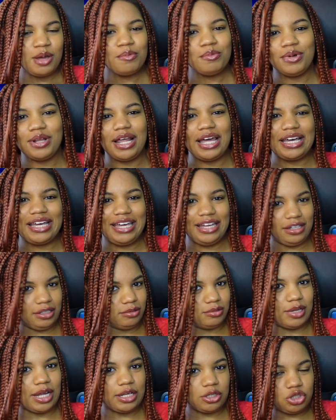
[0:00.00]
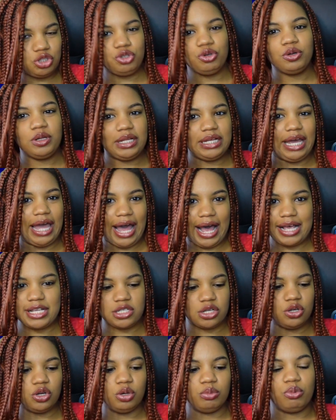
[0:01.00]
But like he like truly
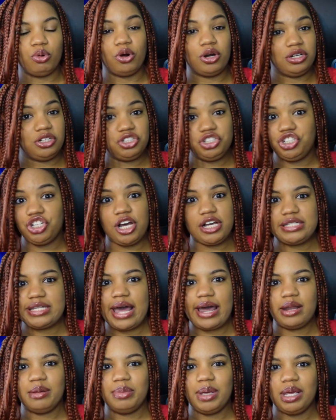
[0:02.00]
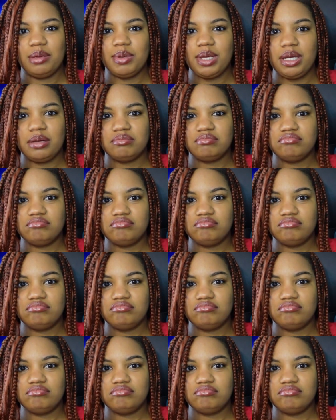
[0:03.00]
has a newborn, just had a baby.